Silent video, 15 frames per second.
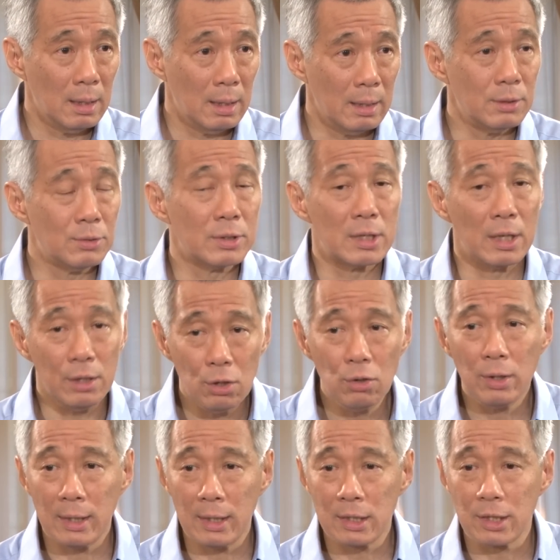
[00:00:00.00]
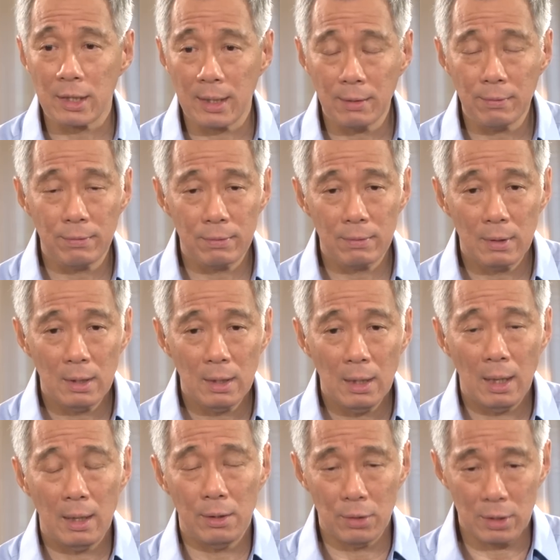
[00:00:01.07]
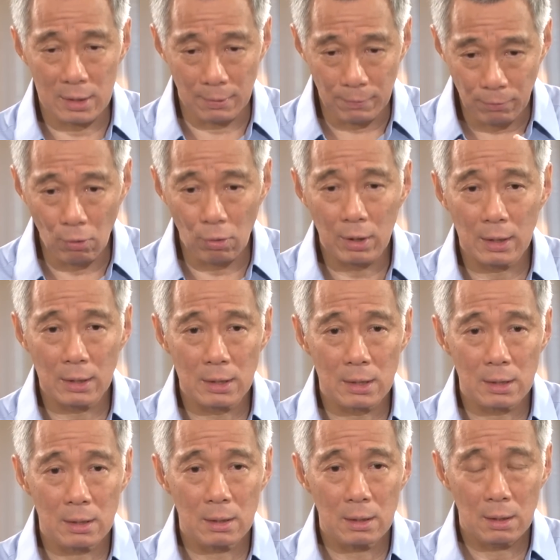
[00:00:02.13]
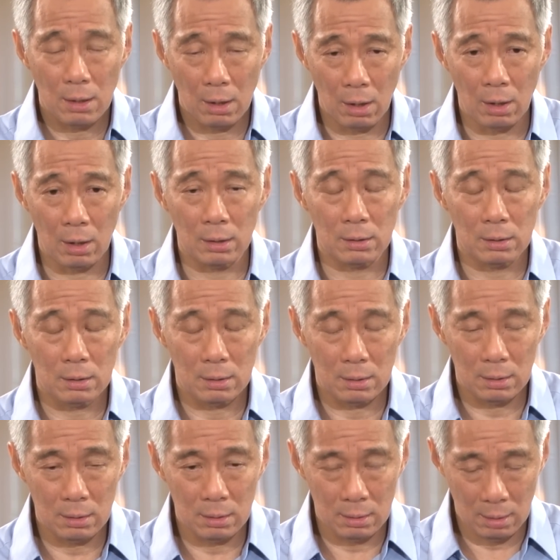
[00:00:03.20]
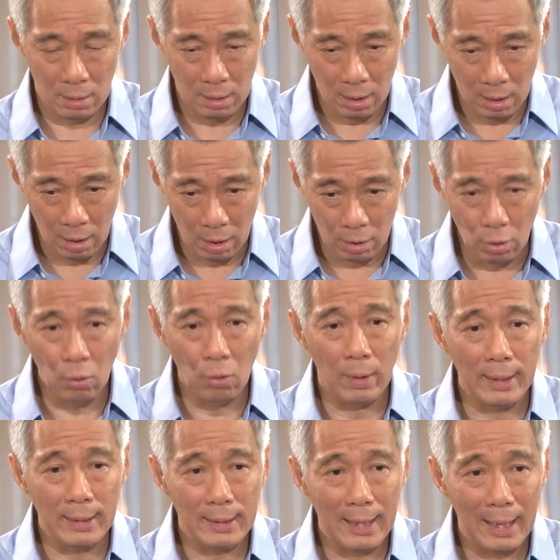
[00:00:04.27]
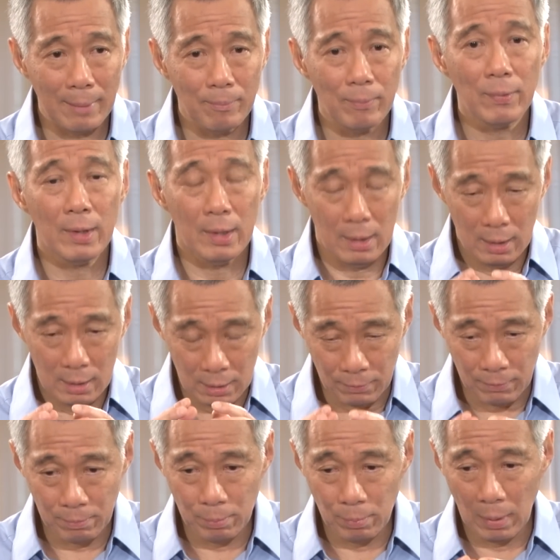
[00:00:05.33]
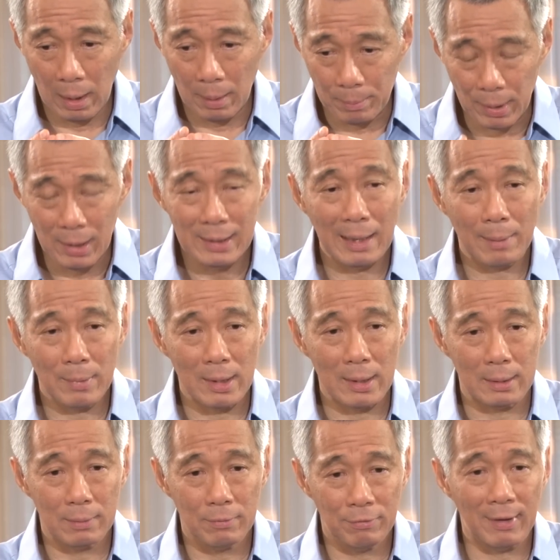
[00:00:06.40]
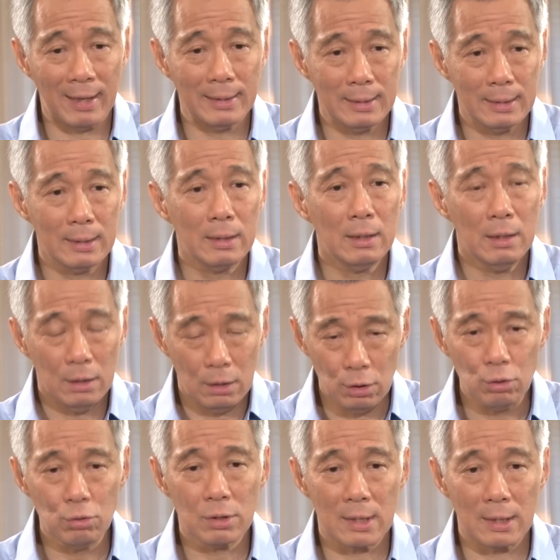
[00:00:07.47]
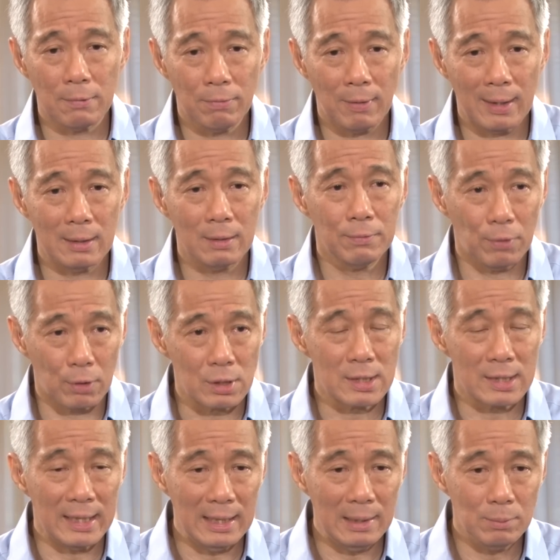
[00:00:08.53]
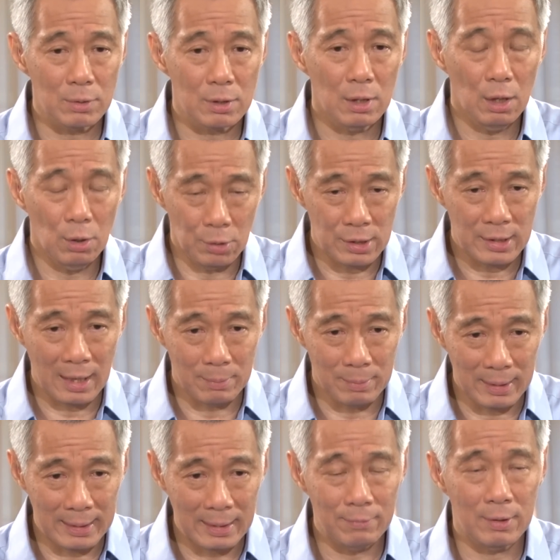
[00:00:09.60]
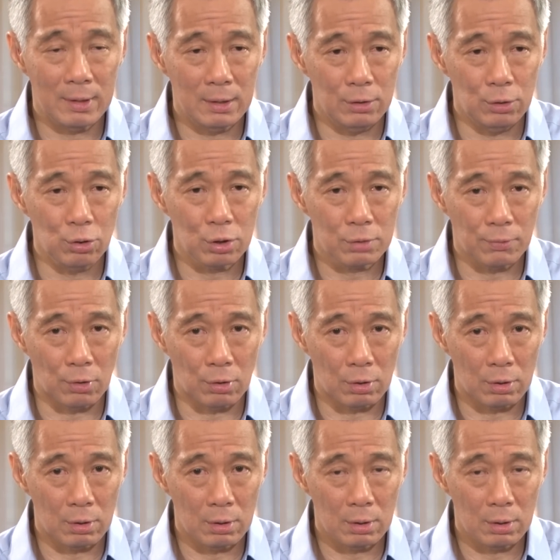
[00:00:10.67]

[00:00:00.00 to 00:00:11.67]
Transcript: It was a new initiative. It was a focus on low income to build up a fund, use the fund for schemes which can be given, used for